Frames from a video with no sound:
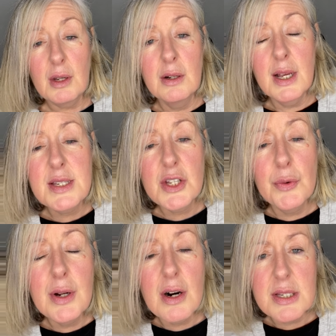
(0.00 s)
Unless they're
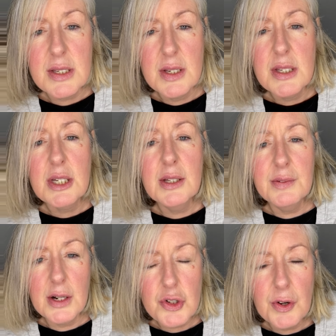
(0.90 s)
a narcissist and then
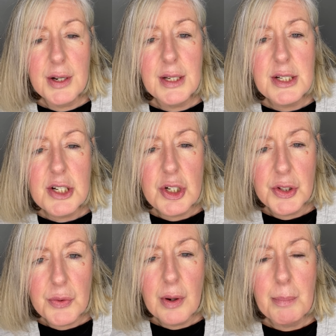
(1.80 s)
they'll try and eat each
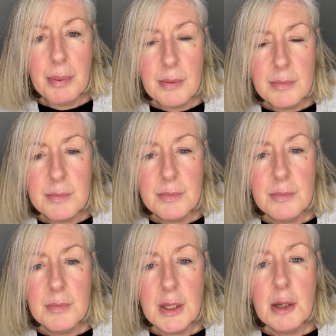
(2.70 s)
other up
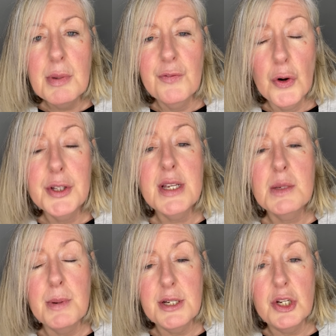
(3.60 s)
before they
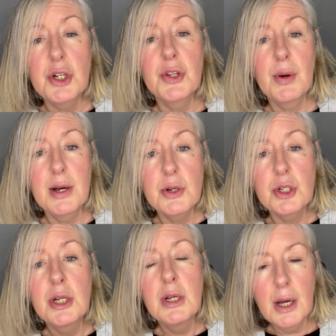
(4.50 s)
spit each other
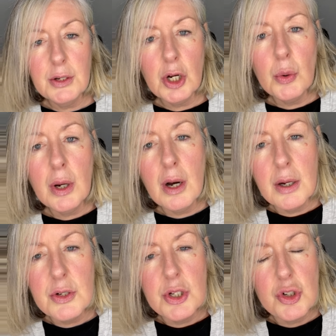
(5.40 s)
out and go along to